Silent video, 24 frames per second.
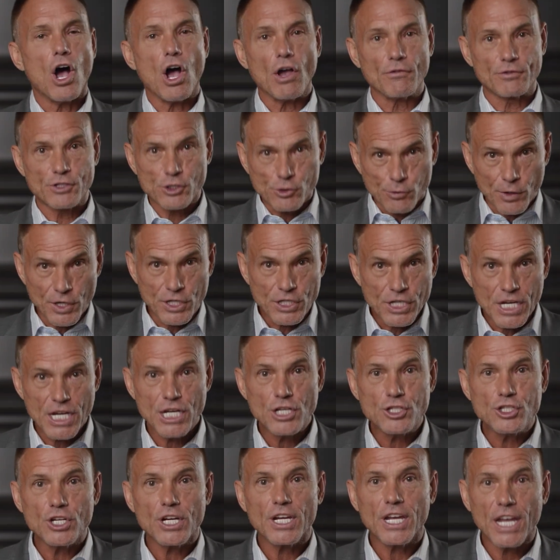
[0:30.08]
of
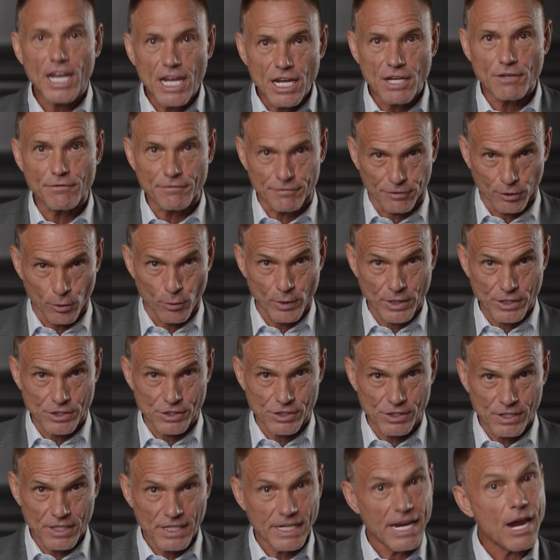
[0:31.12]
Strategic
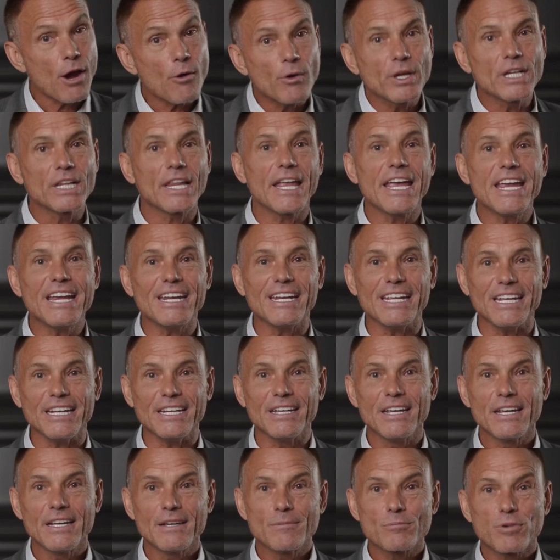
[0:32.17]
Influence, Gary Laney
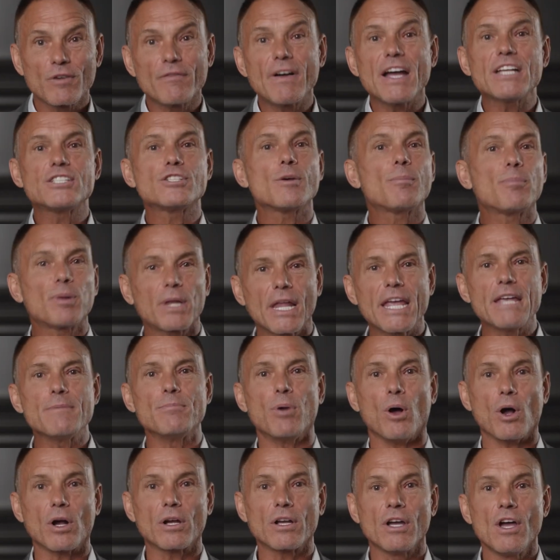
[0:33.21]
provides a
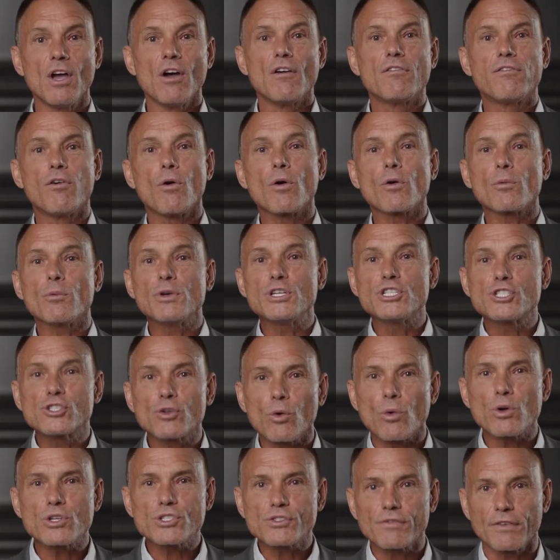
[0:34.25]
playbook for
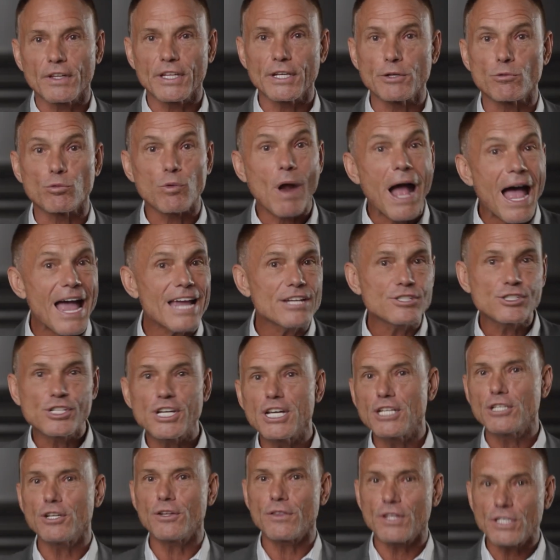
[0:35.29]
resourcefully
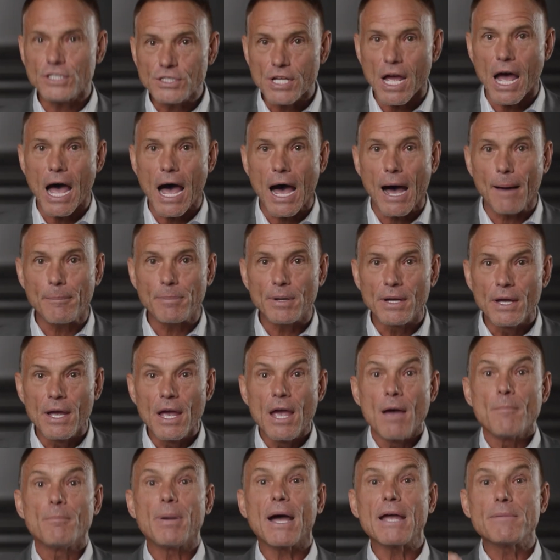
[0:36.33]
rising to the top
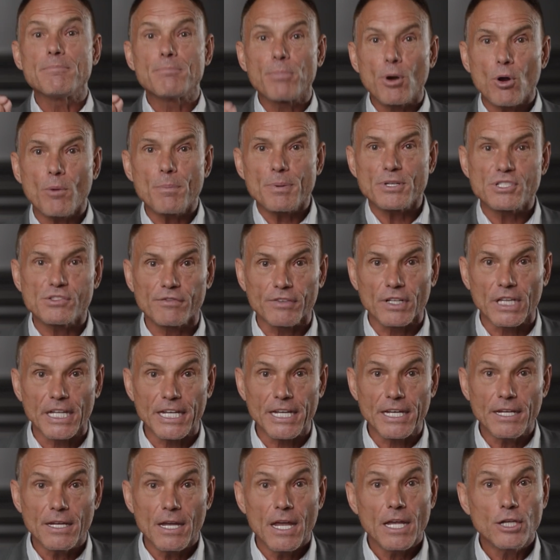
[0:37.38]
by
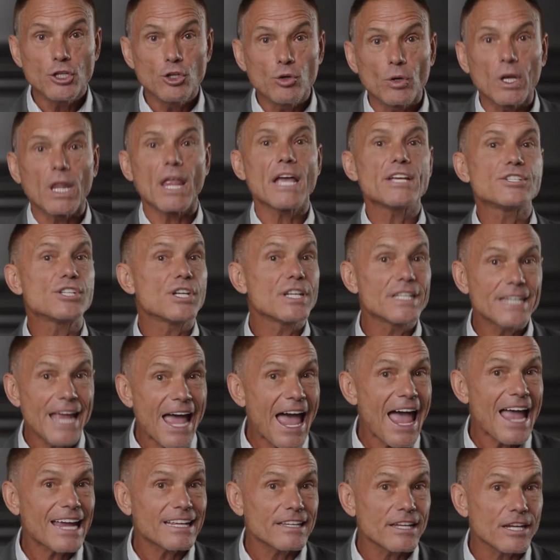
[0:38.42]
purposefully utilizing
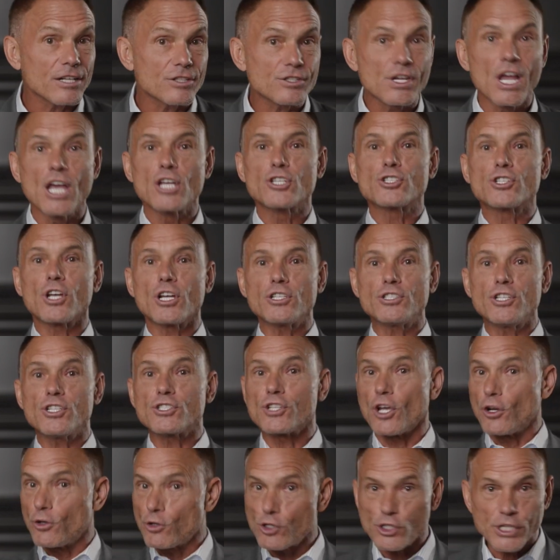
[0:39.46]
tactics such
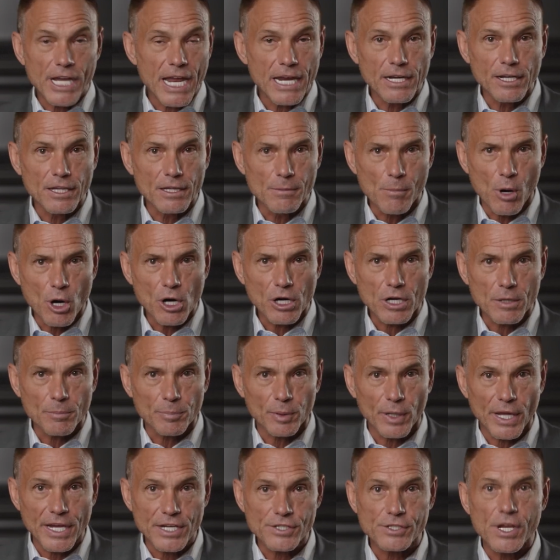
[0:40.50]
as understanding the
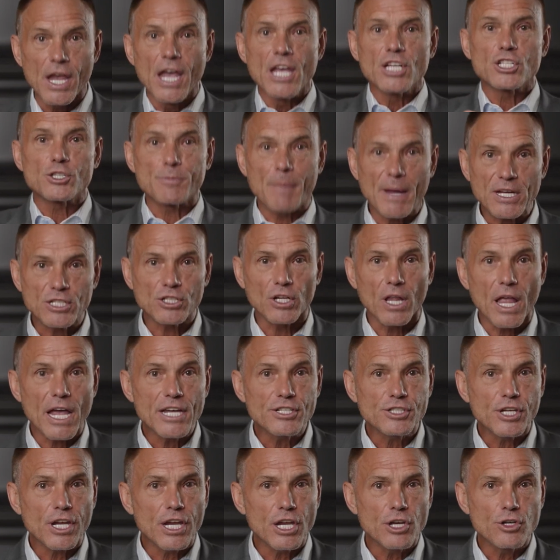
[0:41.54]
marketplace,
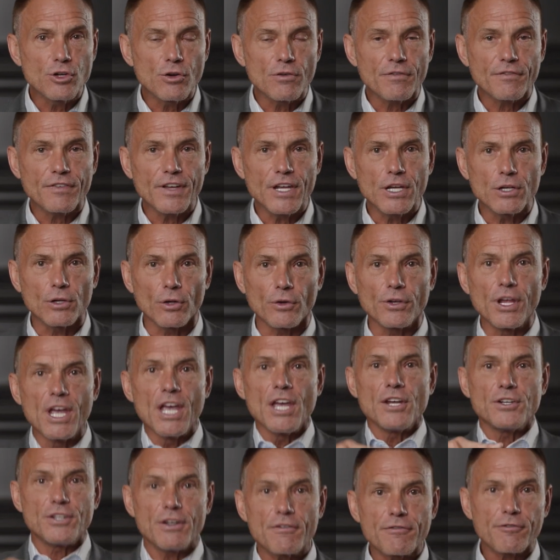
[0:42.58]
specializing in your field,
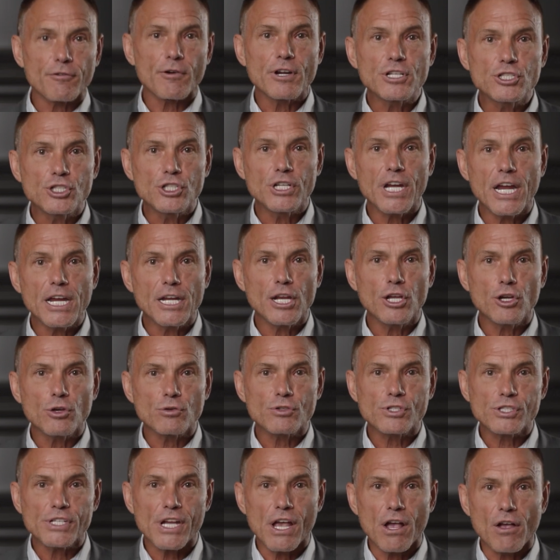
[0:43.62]
differentiating
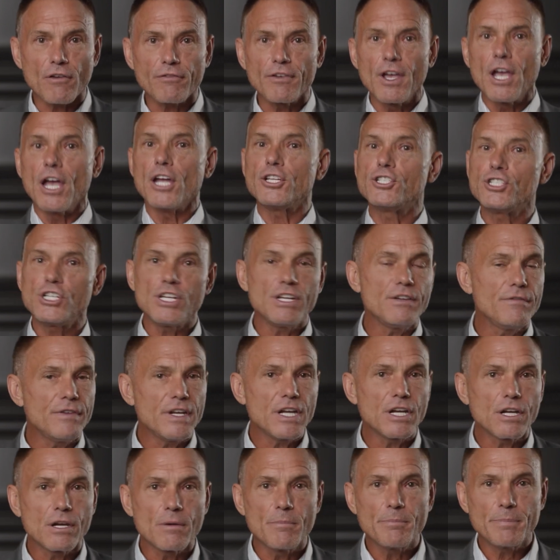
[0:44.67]
yourself,
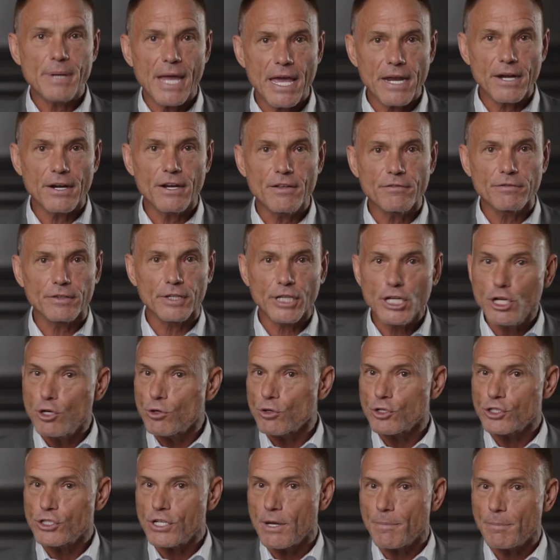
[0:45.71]
achieving competitive
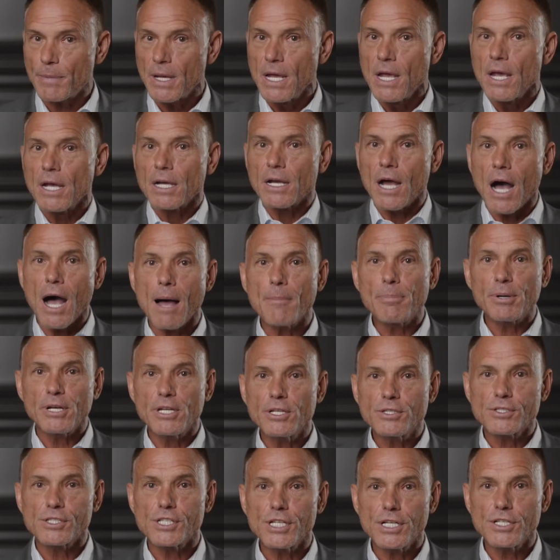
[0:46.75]
leadership
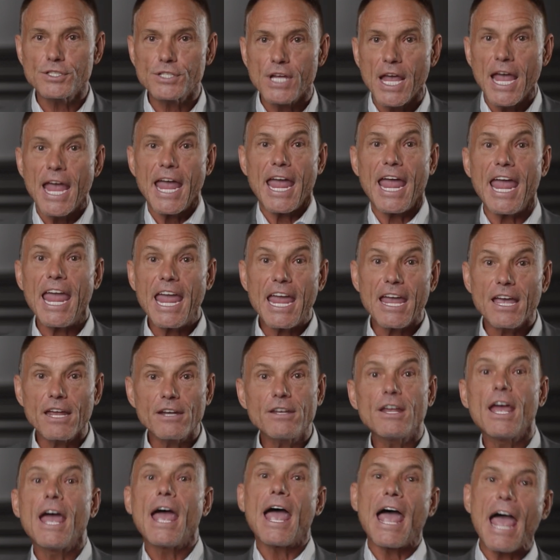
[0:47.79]
competencies, and
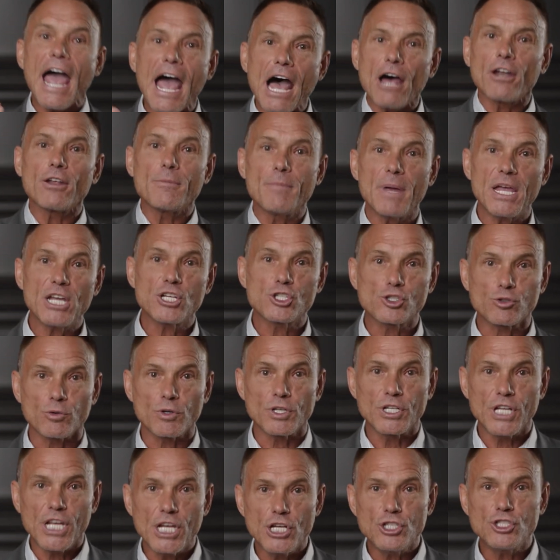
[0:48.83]
how to make
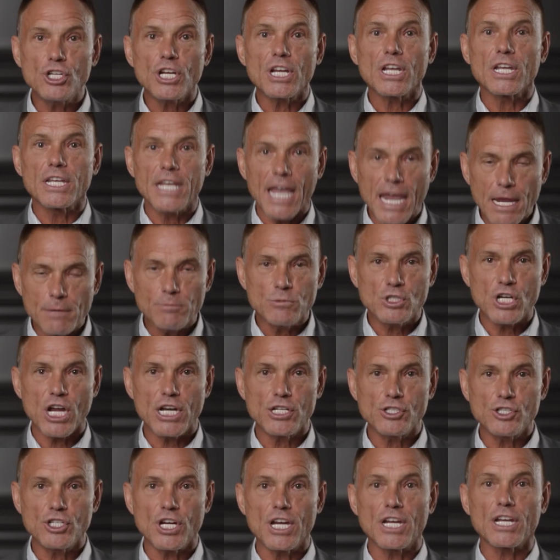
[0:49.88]
strategic,
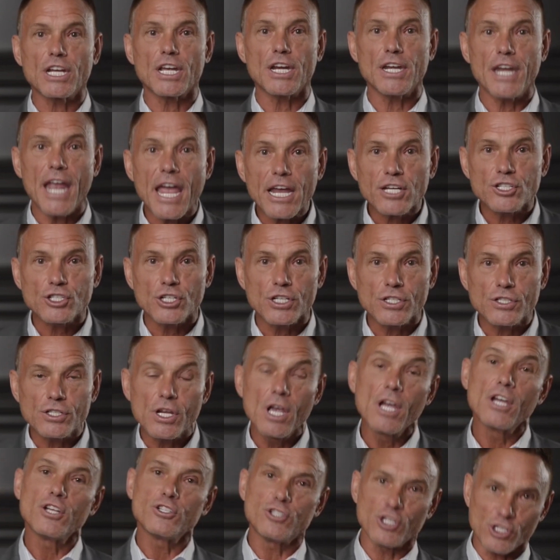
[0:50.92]
game-changing connections,
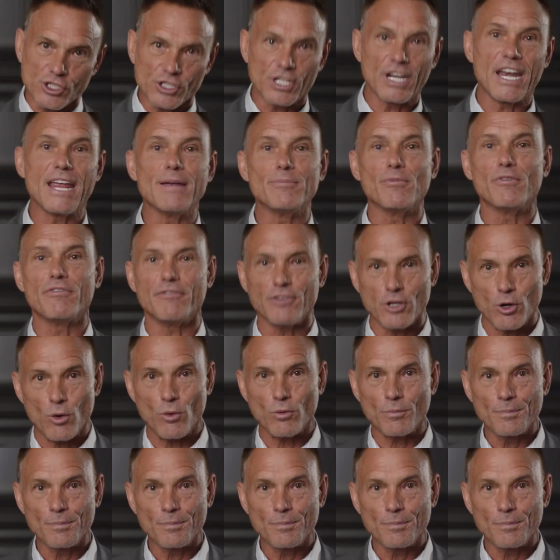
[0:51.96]
just to name a few.